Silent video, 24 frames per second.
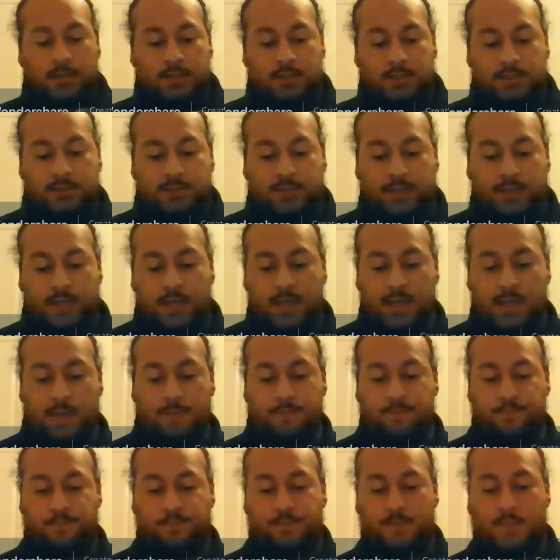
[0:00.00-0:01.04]
String
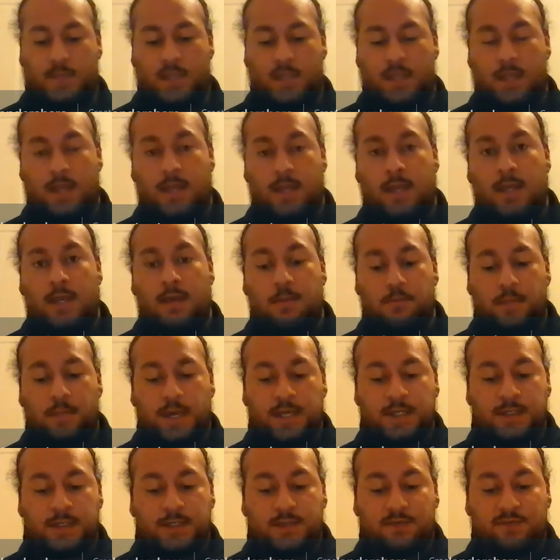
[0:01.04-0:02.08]
A.
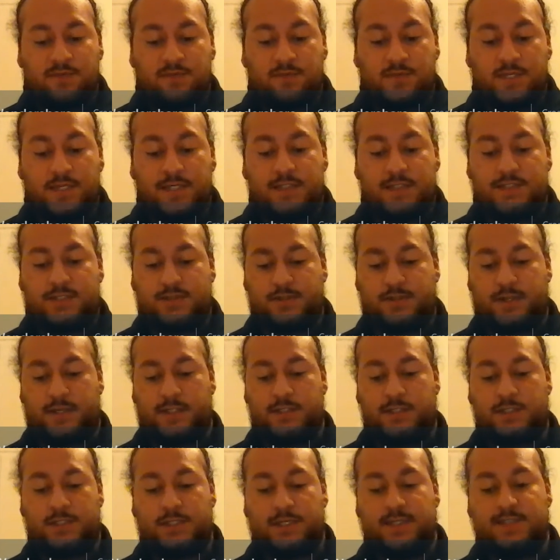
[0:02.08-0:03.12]
Making the familiar
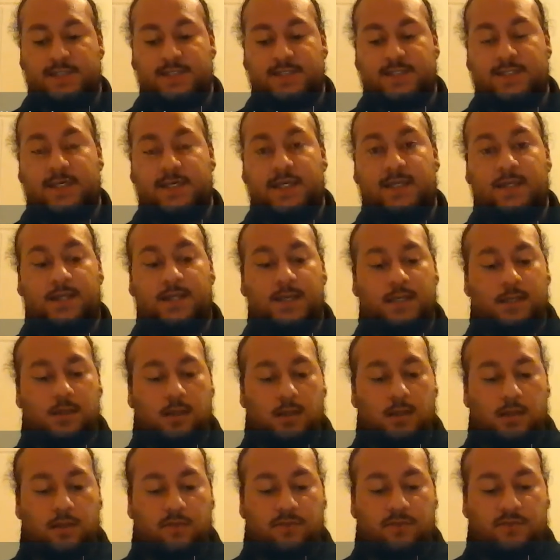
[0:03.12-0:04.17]
strange is a technique
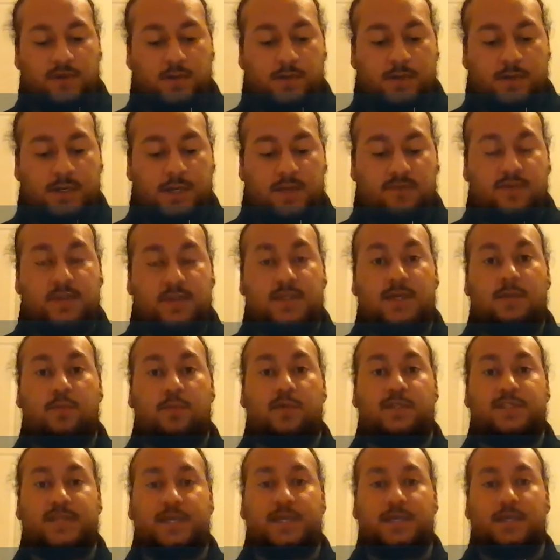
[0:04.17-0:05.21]
of viewing everything
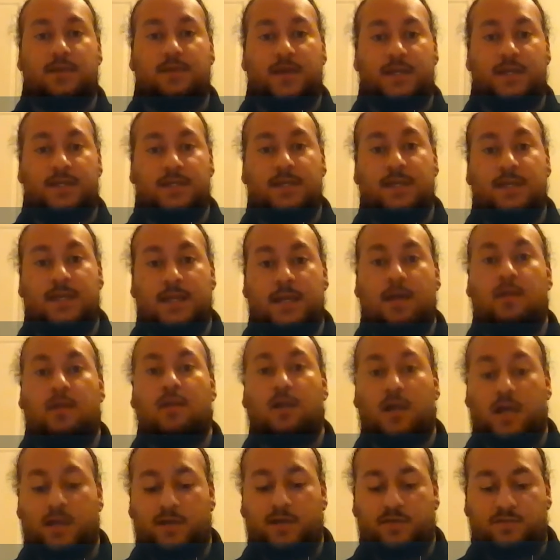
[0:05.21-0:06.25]
we take granted in our
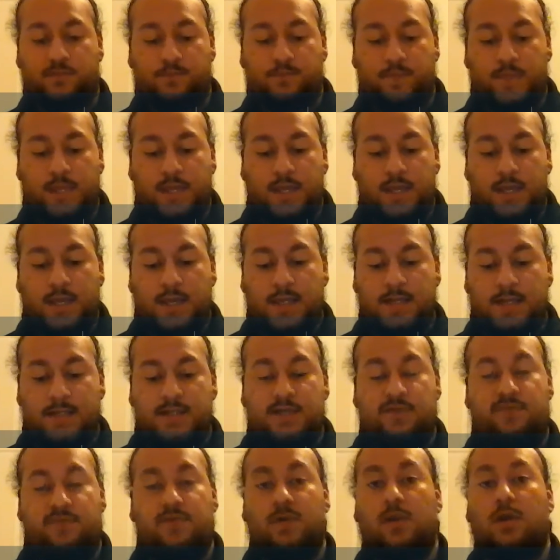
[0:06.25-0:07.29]
life in a
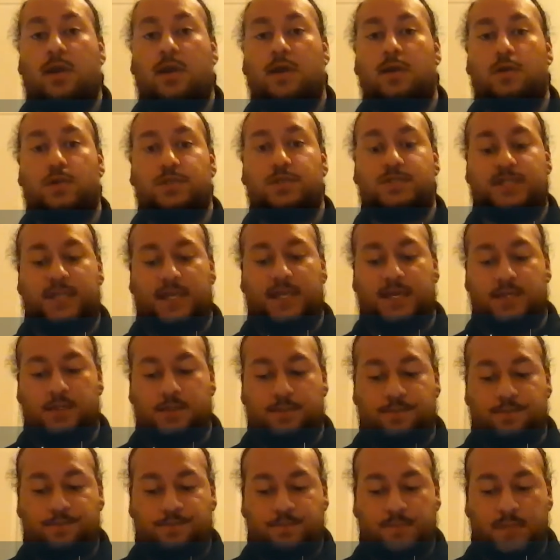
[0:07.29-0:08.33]
different light
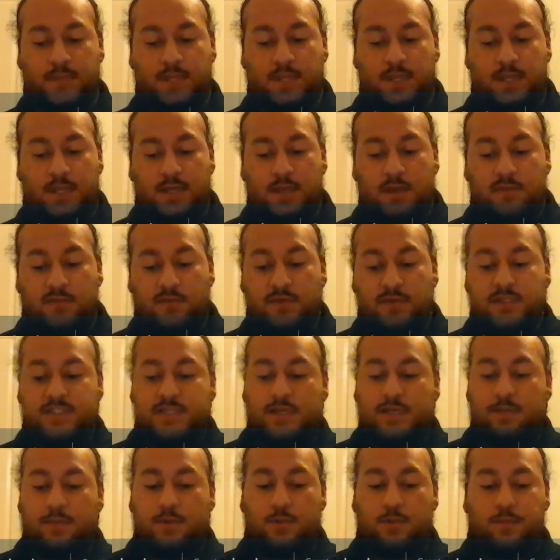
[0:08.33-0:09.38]
altogether. For
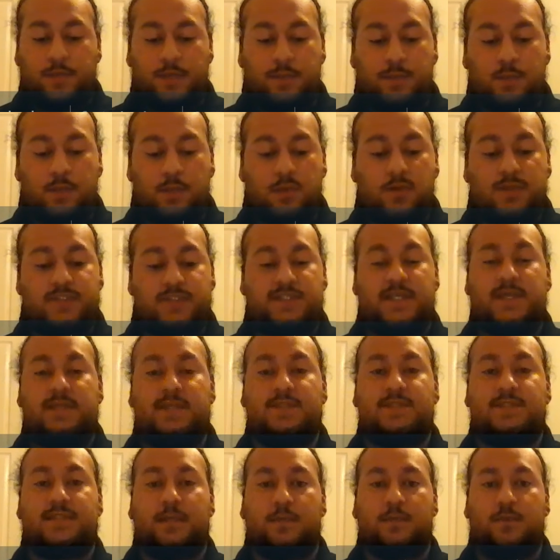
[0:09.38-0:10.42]
example, people always take
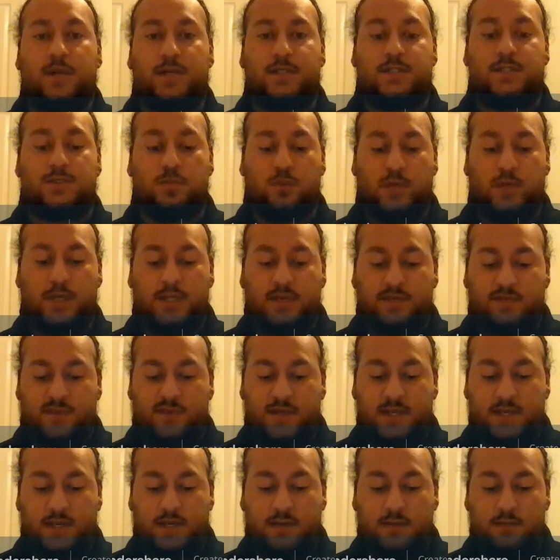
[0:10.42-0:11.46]
the same route to work
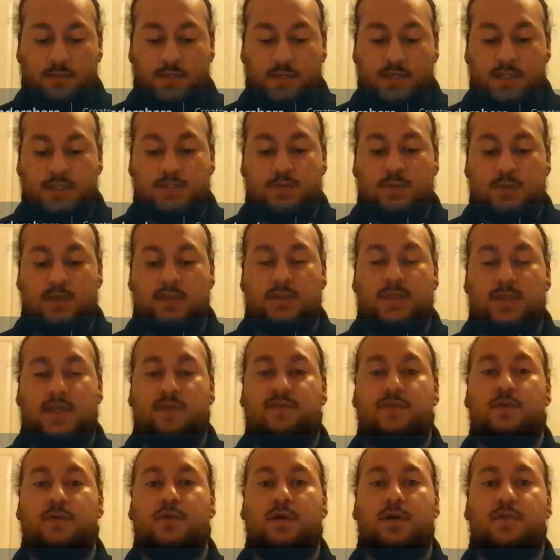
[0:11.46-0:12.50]
every day because they
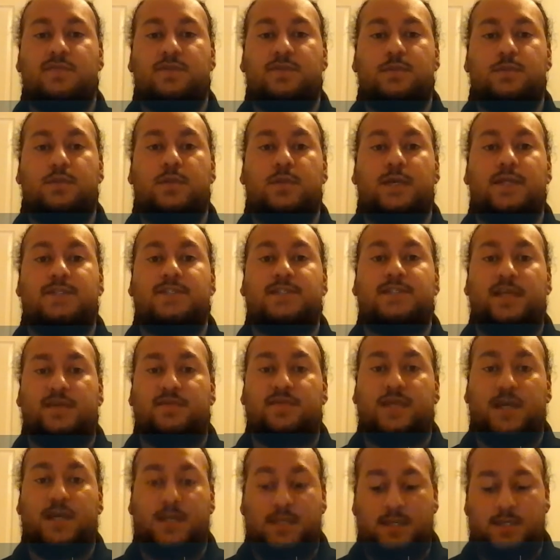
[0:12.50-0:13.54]
feel comfortable and
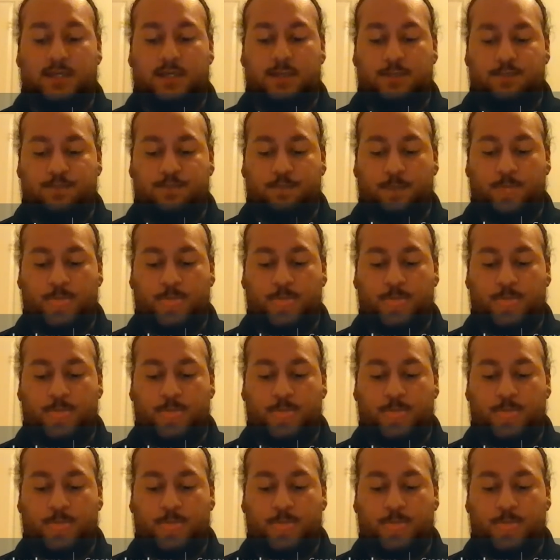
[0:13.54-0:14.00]
safe taking it.